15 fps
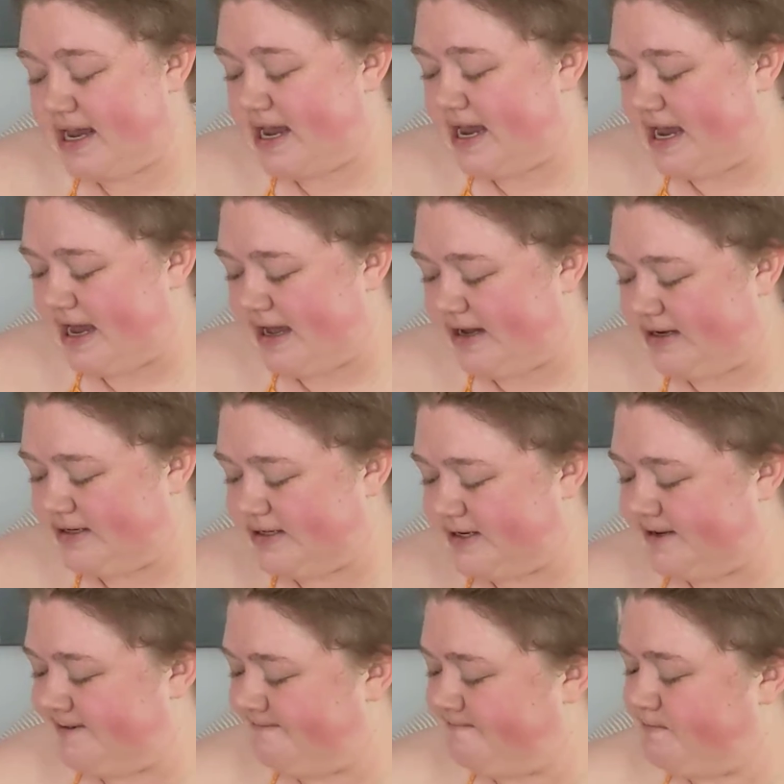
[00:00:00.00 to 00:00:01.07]
and
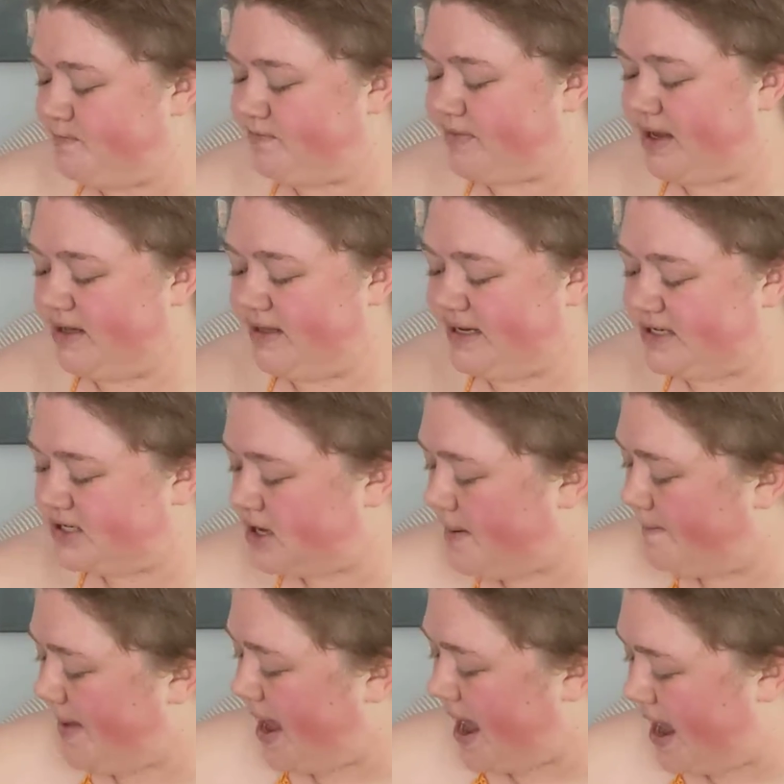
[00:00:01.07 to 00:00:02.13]
this
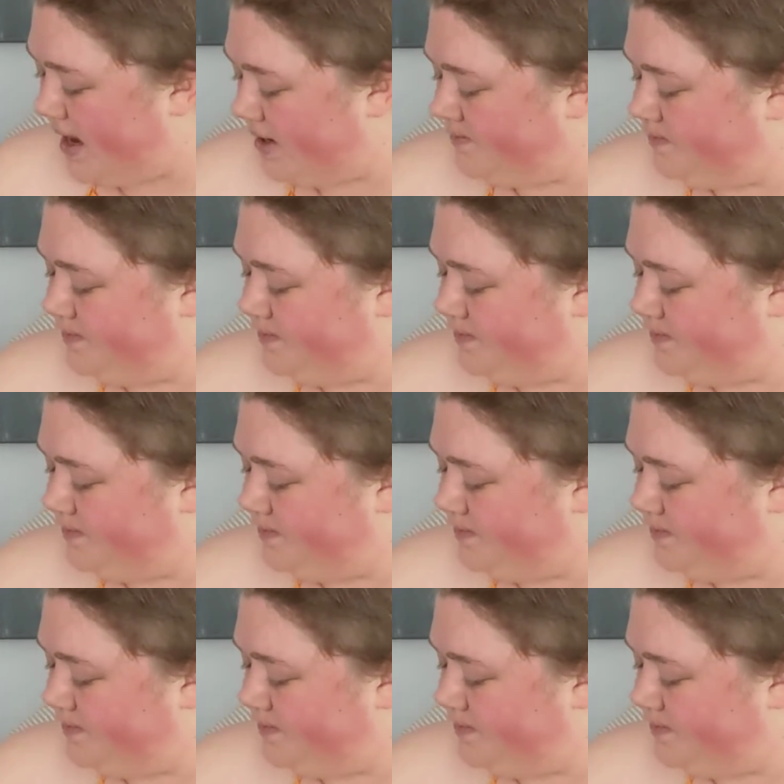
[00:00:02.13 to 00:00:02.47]
bag